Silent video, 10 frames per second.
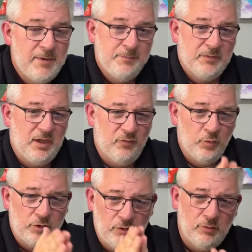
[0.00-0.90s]
if
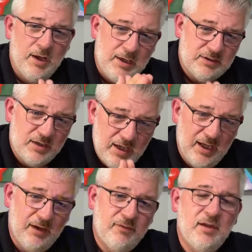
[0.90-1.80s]
when you got
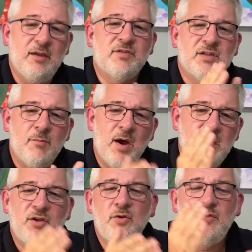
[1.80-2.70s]
saved, if somebody
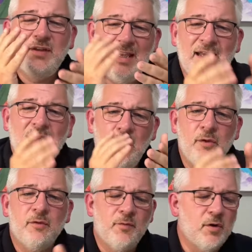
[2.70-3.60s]
used any
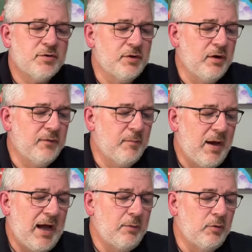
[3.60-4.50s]
other version of the
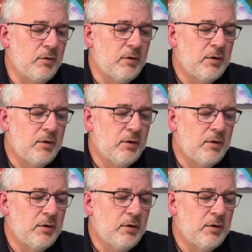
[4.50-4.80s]
Bible